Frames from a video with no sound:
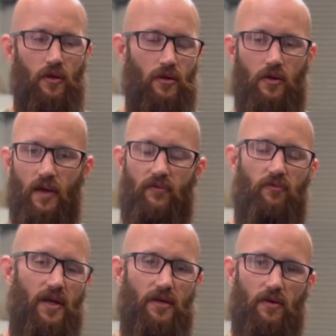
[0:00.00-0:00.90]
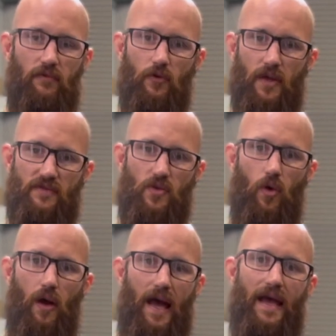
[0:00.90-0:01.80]
you can have a really good full depth
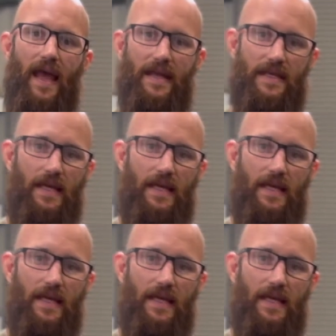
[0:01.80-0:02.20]
squat at any